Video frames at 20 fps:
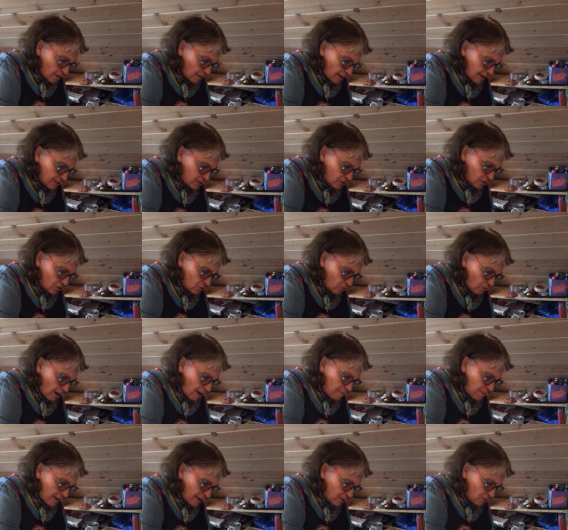I just
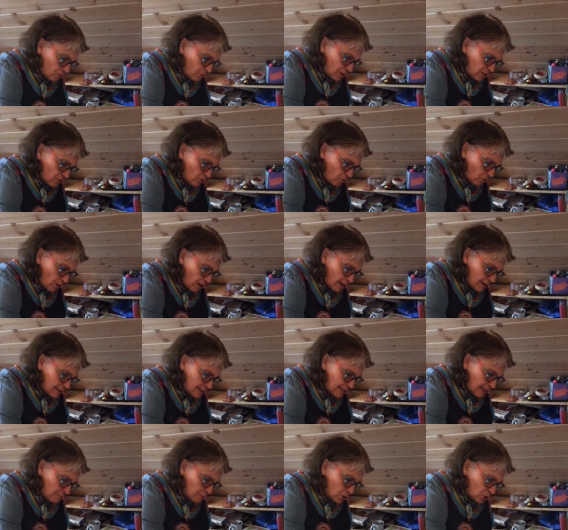grab that green crayon.
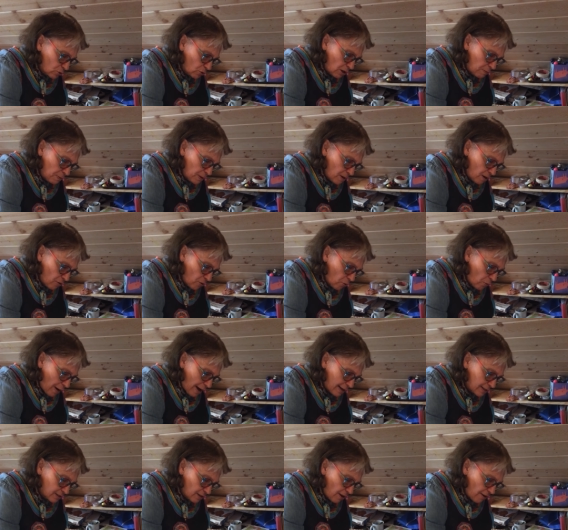See, I'm scraping all the
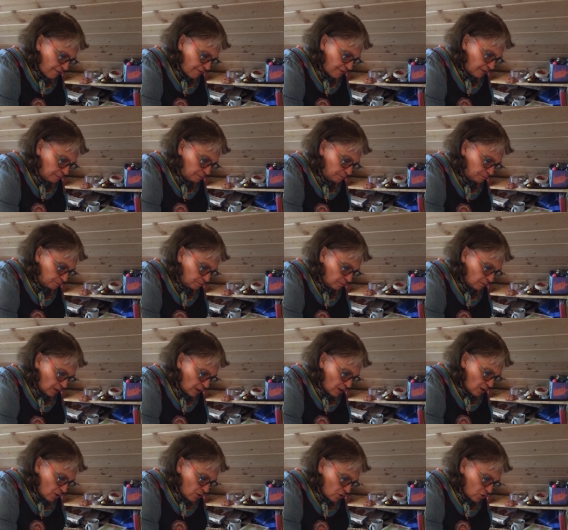wax off?
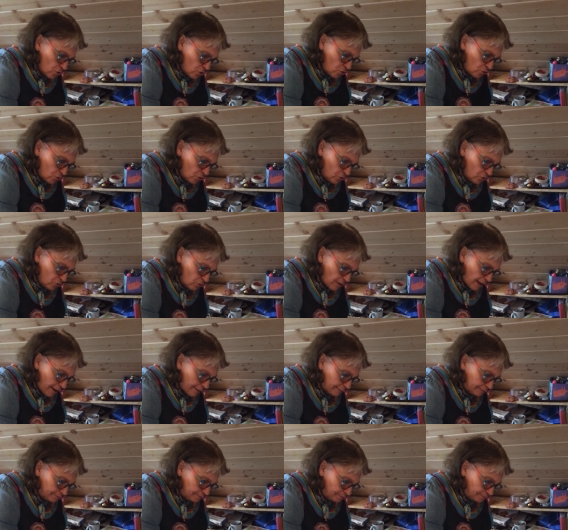You can do that.